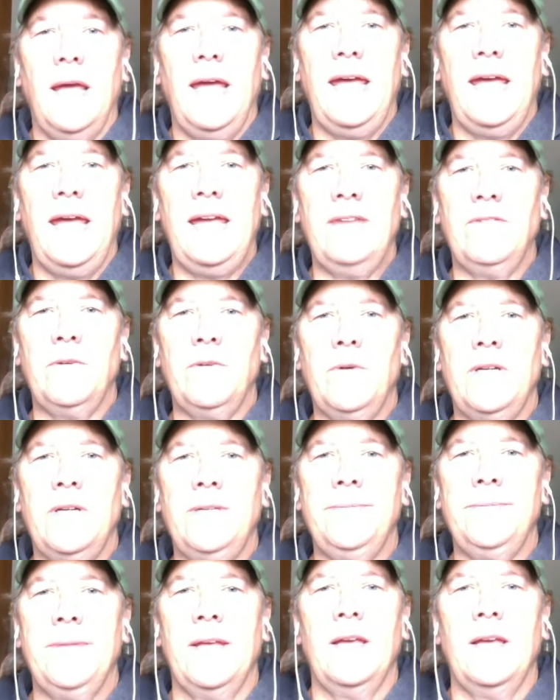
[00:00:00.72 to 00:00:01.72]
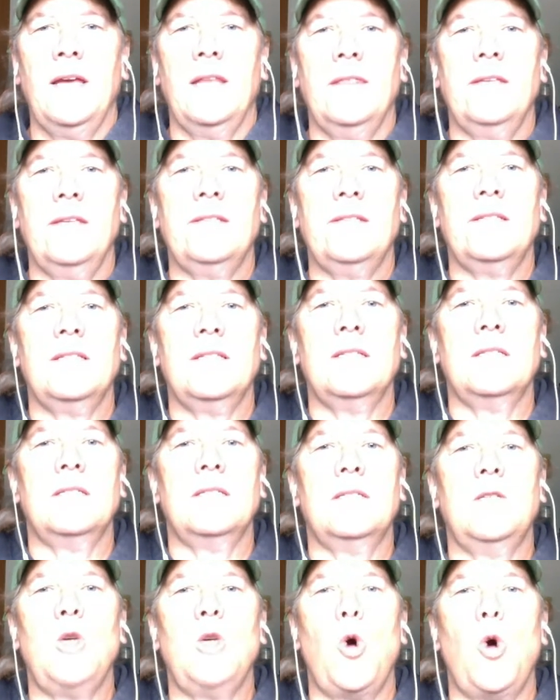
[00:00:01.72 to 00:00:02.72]
Hey everyone, this
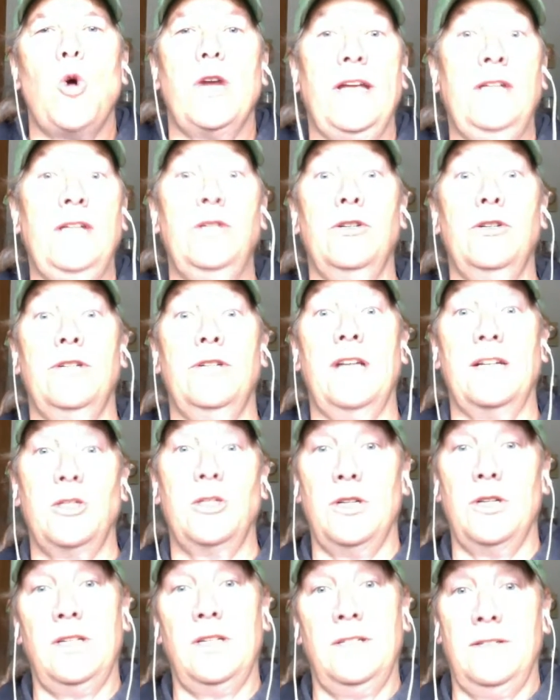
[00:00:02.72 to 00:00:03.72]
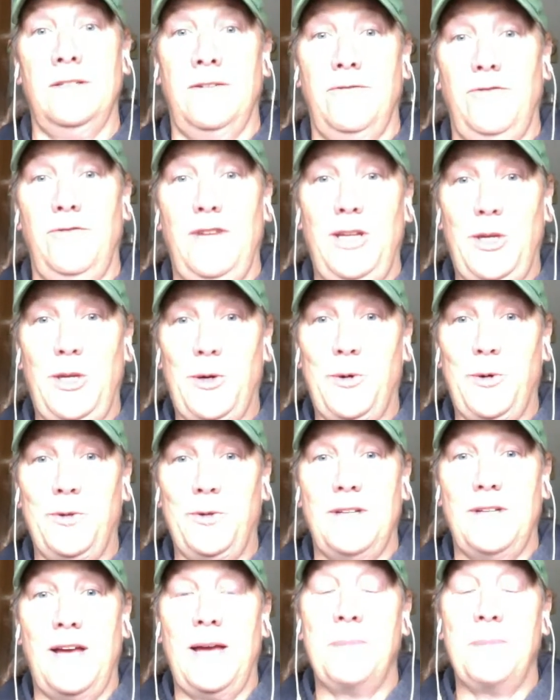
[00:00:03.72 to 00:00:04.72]
is your introduction
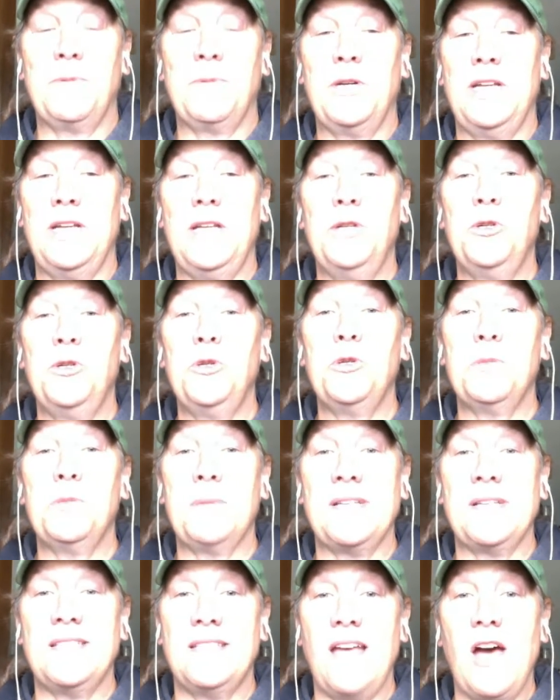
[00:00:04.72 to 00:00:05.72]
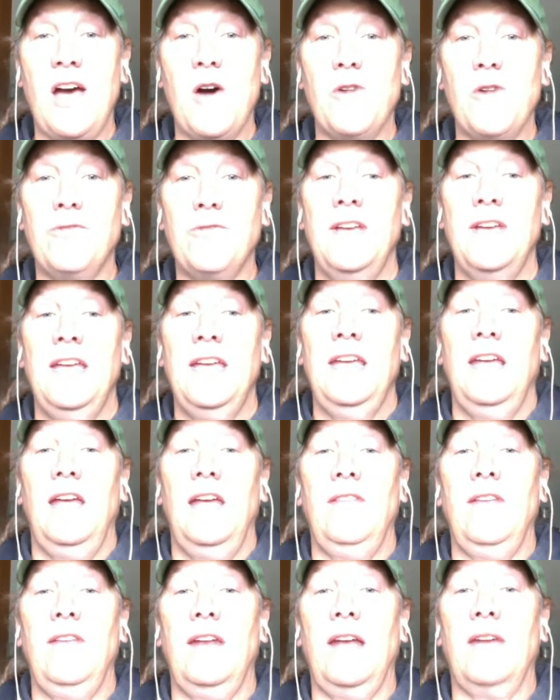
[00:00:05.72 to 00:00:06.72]
video. I'm going to introduce myself,
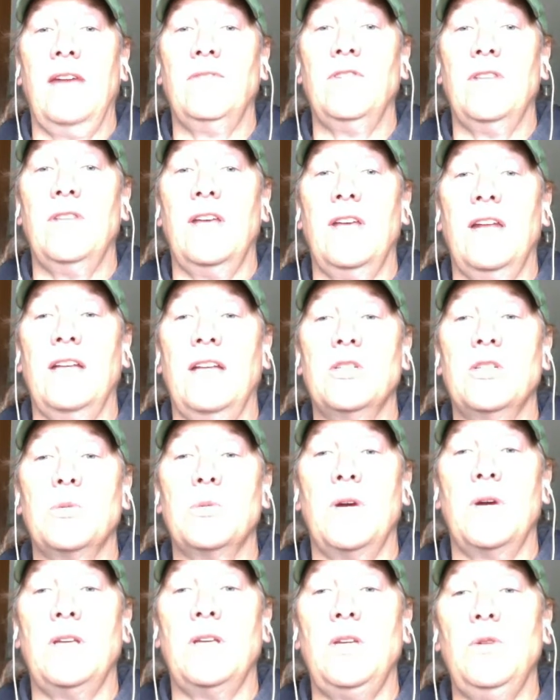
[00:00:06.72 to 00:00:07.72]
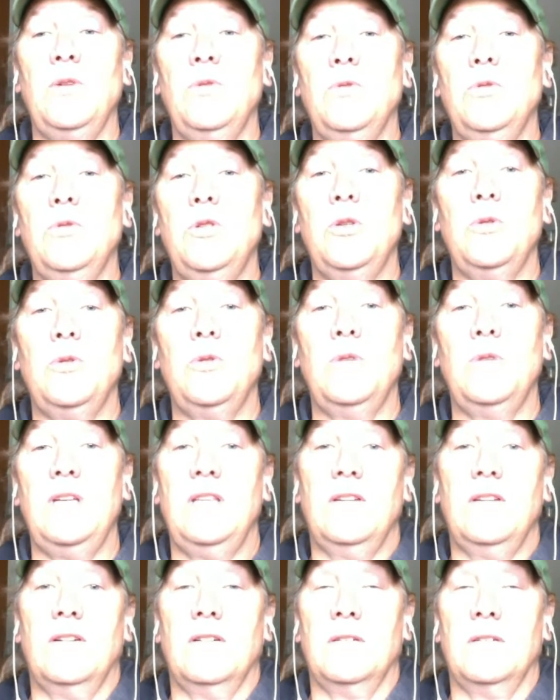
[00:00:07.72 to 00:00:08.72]
and then after that I just want you to
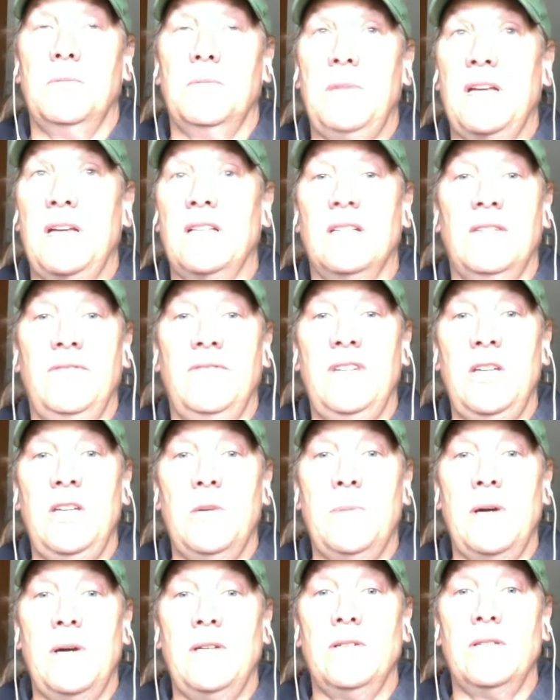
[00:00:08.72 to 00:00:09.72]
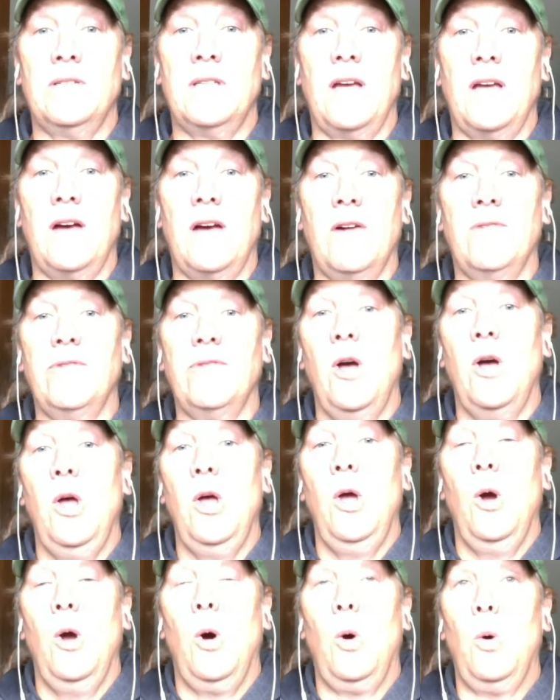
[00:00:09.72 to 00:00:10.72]
either make a little video about yourself
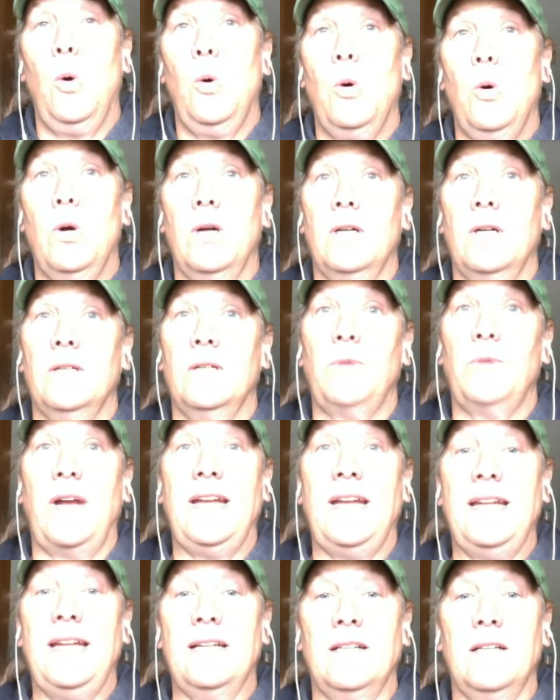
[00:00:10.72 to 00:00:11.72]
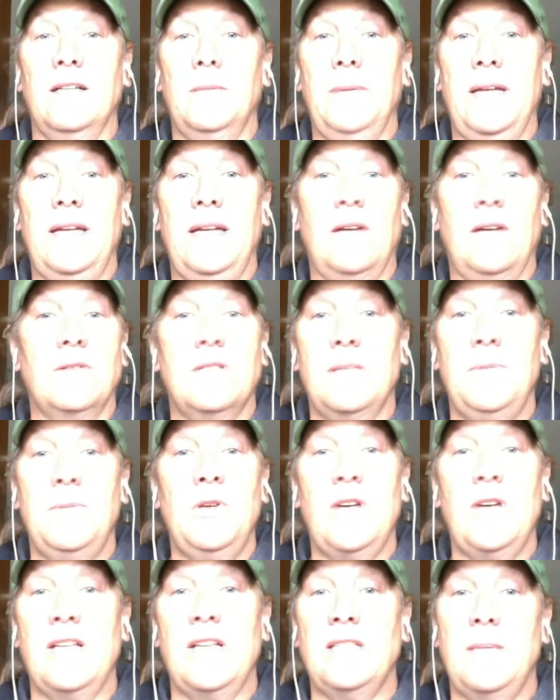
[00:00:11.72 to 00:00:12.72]
or write in a little bit. Now some of
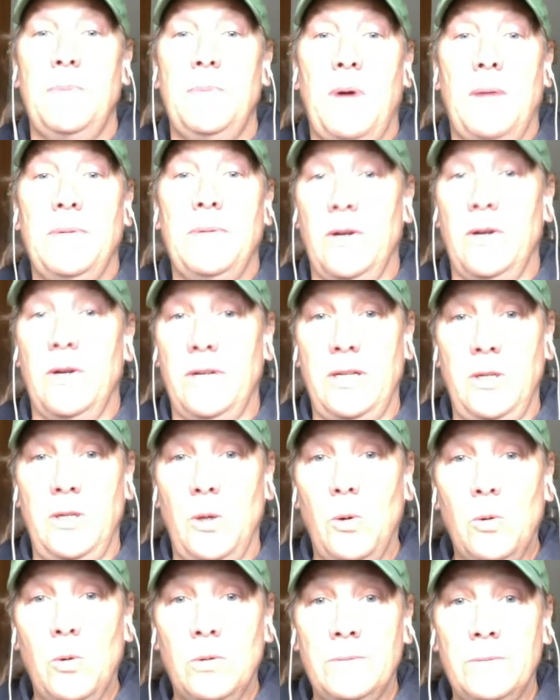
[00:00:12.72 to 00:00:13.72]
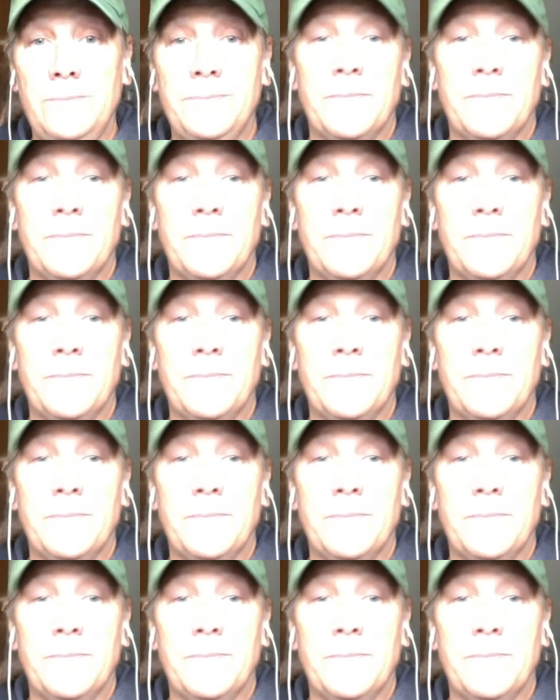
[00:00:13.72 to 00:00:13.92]
you guys I probably already know,